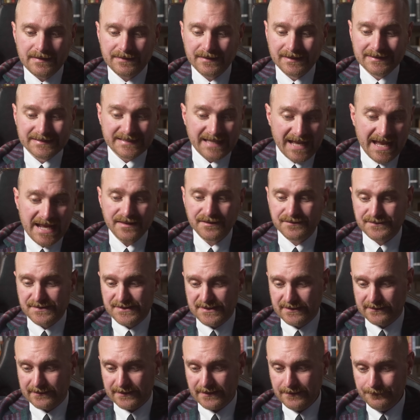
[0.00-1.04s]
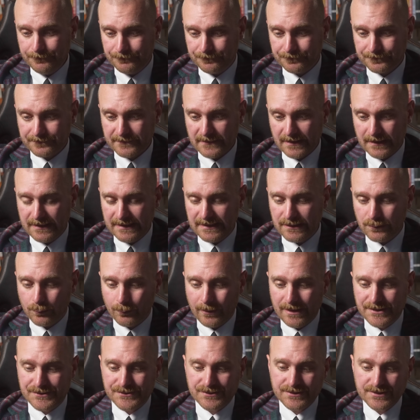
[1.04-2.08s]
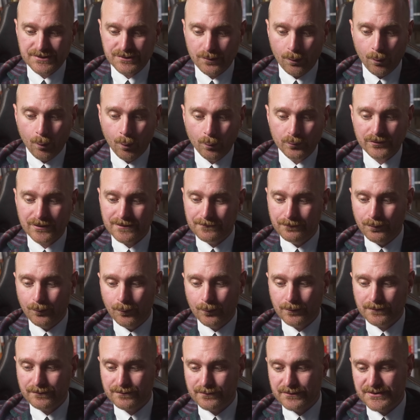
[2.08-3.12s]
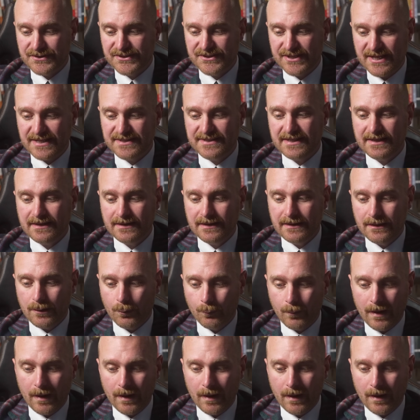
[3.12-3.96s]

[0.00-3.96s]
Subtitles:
The layer of the facility in question is also important for assessing